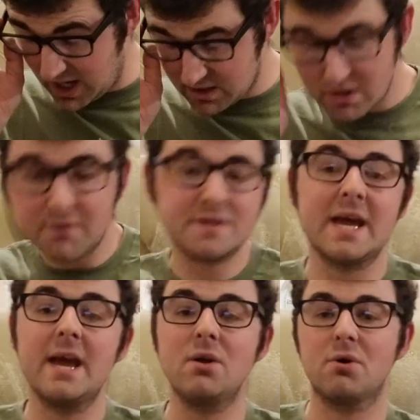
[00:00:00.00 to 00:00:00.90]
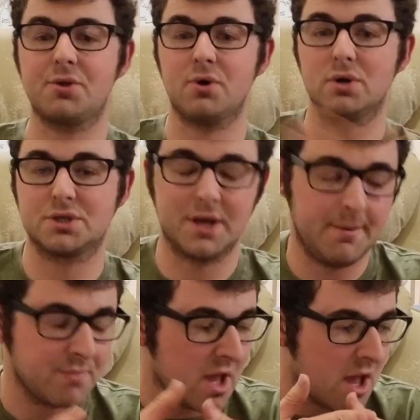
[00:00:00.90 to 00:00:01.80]
I'd love to hear your thoughts on
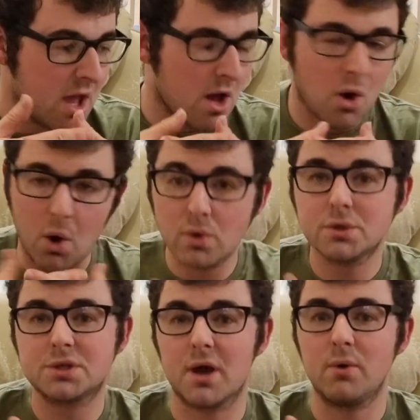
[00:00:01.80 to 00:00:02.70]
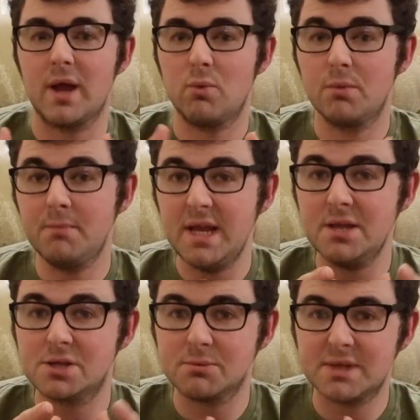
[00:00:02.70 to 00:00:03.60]
it. Also, it would
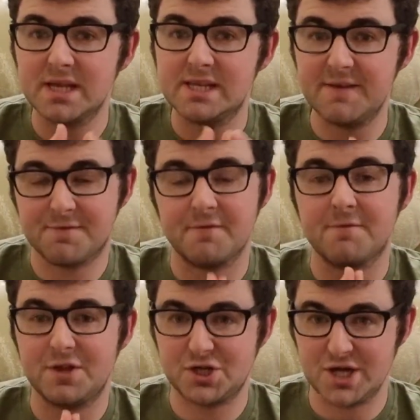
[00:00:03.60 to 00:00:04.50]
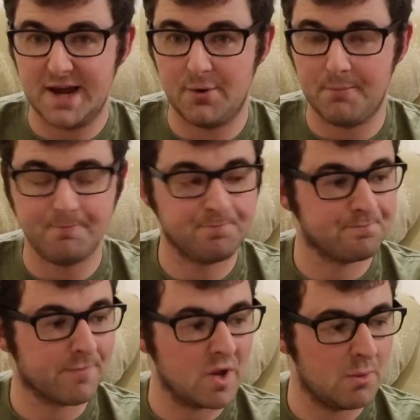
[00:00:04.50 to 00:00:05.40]
mean something different for the channel,
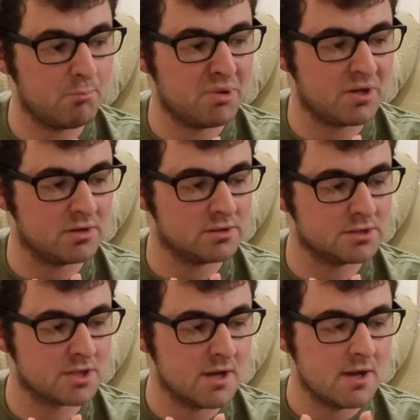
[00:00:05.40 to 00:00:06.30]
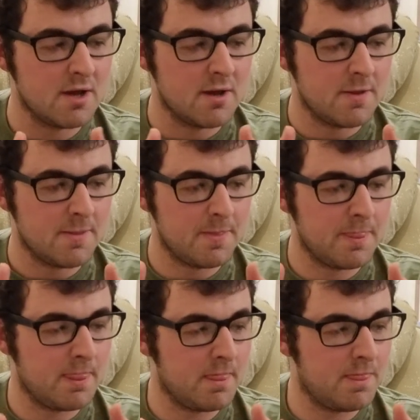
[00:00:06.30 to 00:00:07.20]
because
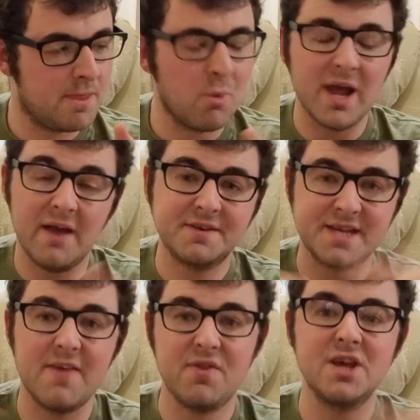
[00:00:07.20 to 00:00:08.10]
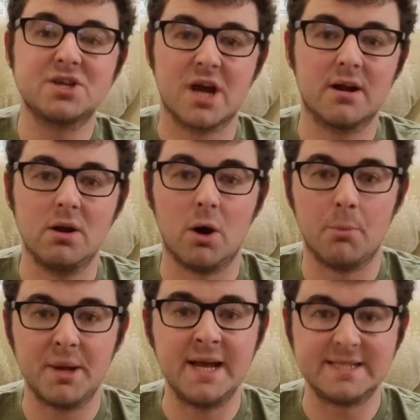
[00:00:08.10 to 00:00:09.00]
the way I've set this channel
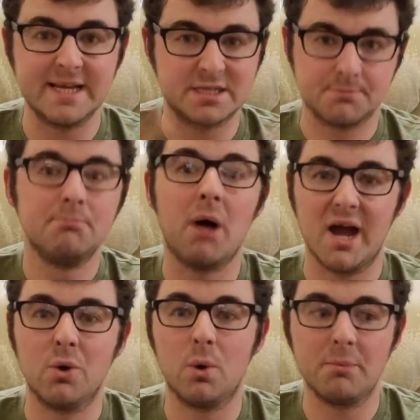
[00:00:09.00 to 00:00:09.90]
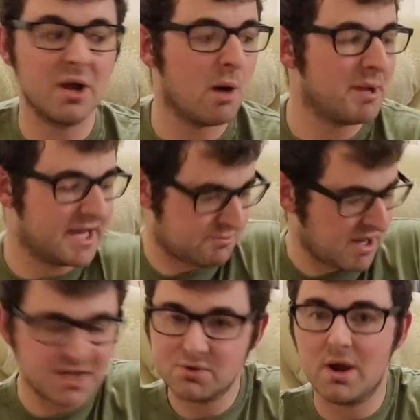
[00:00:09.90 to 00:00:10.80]
up is it's my Hornby hobby. It's
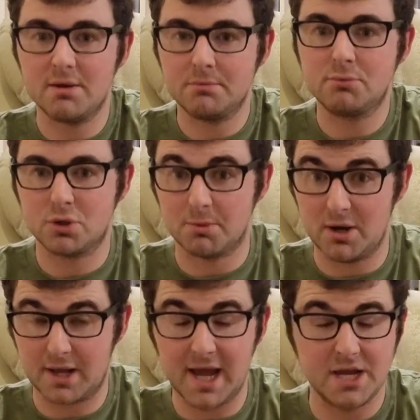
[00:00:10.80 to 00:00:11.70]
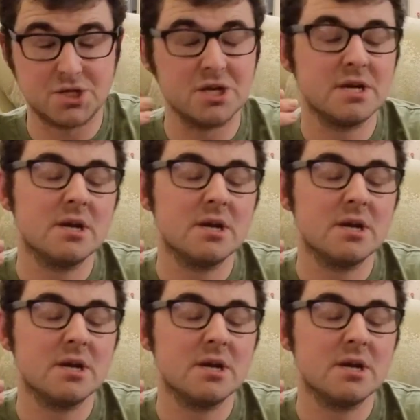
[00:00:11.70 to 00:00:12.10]
based around 00 gauge.